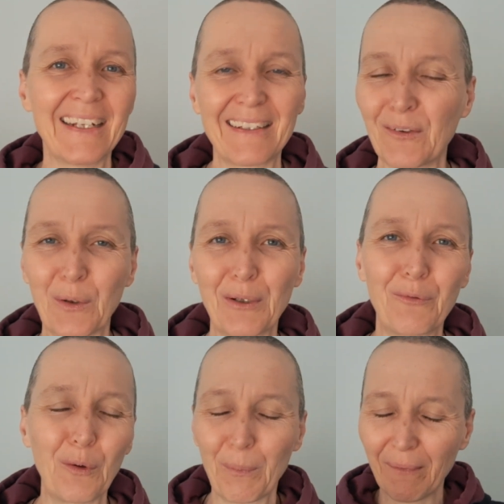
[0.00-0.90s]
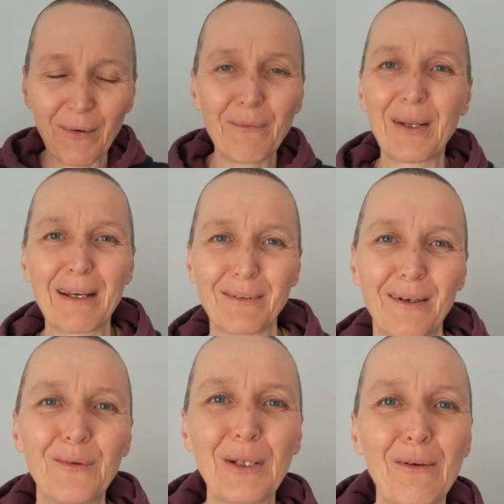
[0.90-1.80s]
it's all going to fall apart. Whatever,
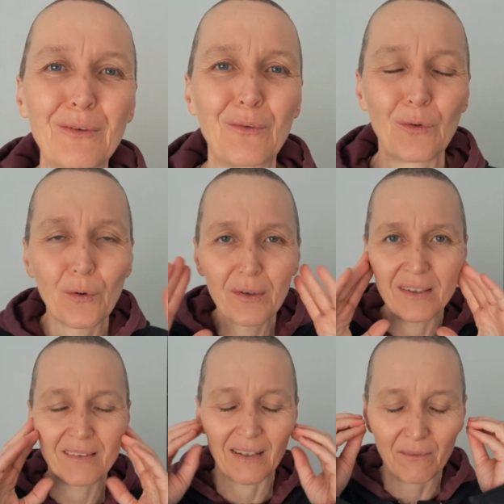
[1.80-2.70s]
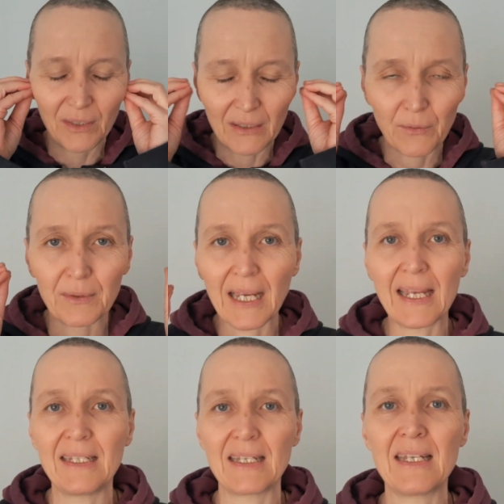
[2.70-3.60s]
all those stories that we
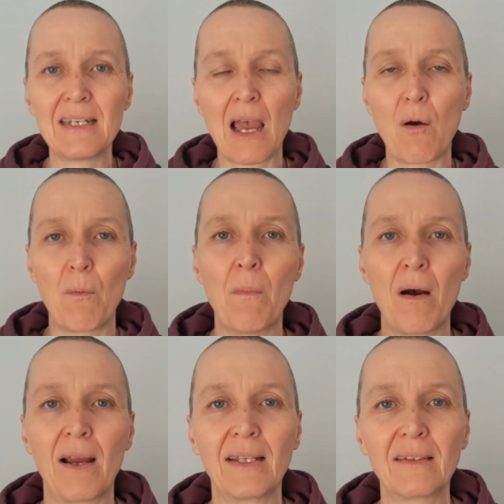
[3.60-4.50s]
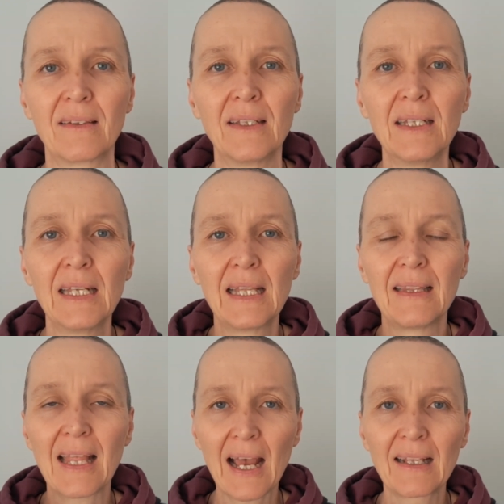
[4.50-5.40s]
create in our mind,
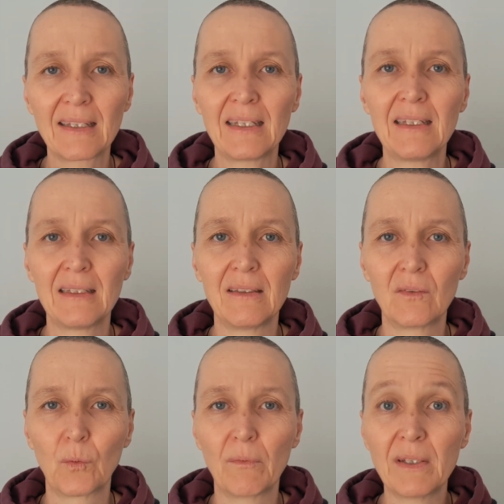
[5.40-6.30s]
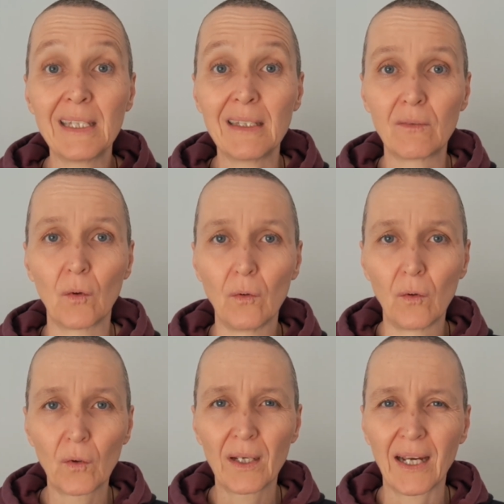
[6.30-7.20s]
that is what we need to
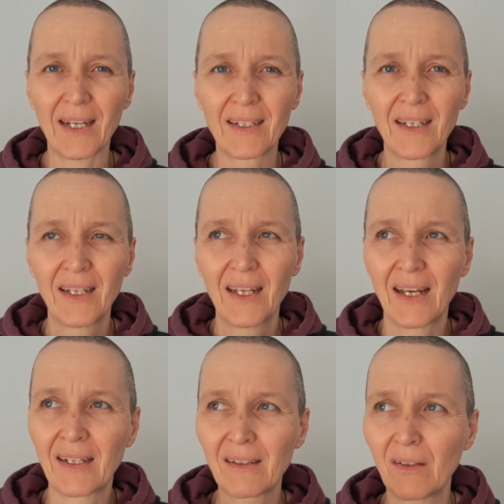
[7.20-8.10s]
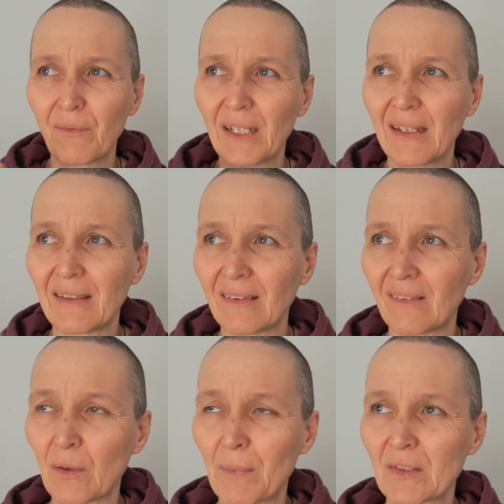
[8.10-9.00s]
look at. And I don't know whether this is
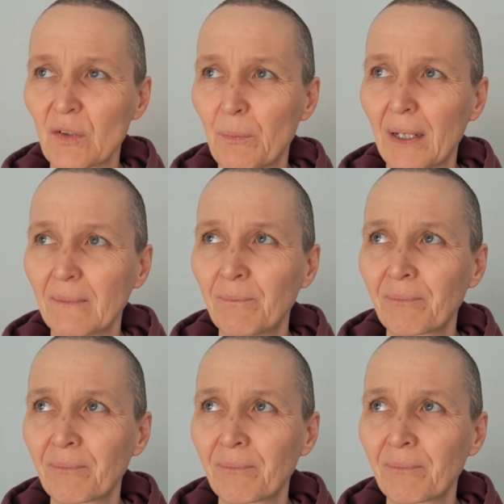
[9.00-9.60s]
so much about